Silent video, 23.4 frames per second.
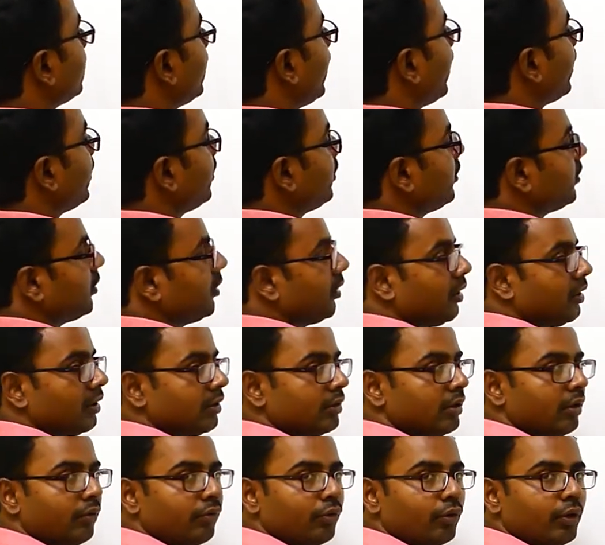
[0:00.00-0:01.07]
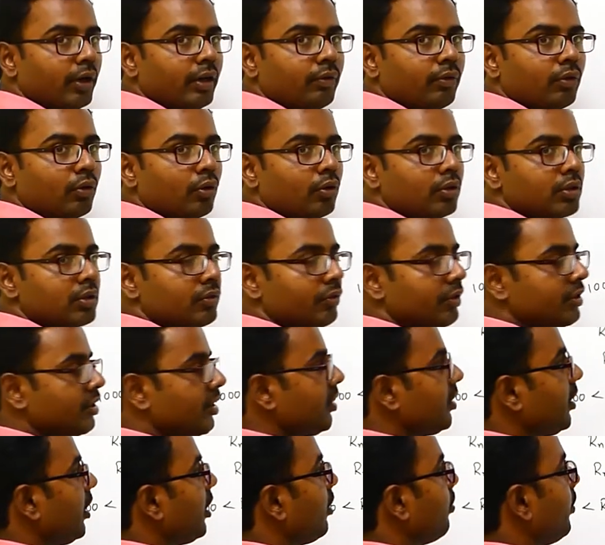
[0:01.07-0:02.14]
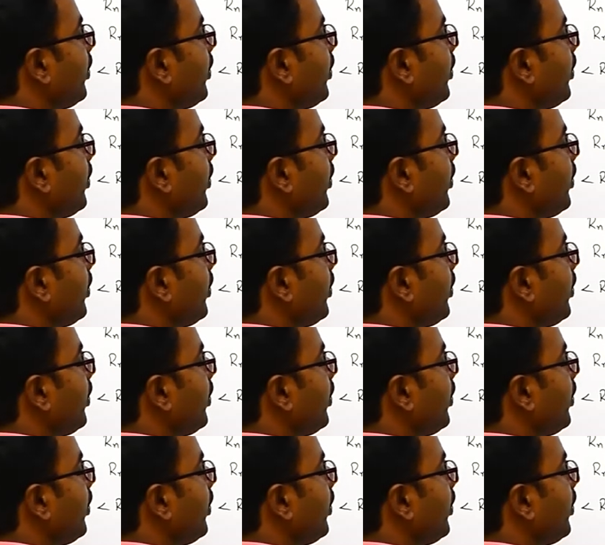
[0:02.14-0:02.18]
then the fluid flow switches in